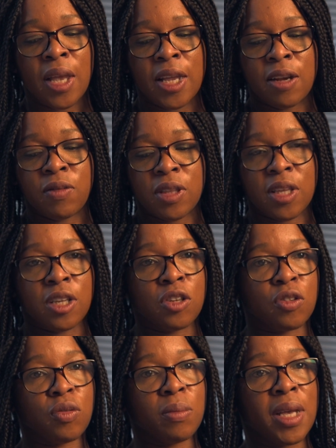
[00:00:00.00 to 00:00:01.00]
and everything
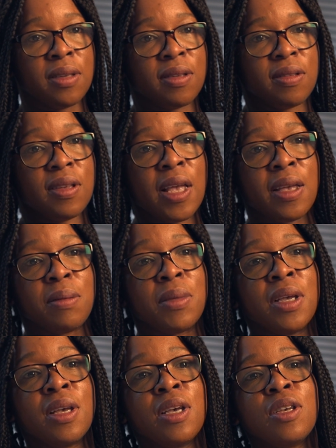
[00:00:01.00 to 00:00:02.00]
just remains the same.
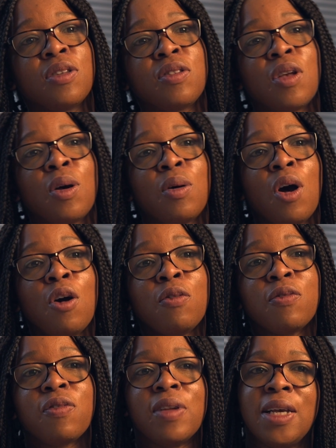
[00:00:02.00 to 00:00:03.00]
So
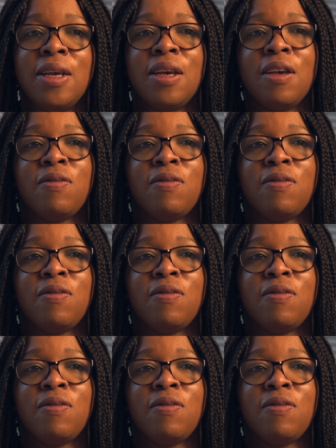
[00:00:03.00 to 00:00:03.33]
hopefully,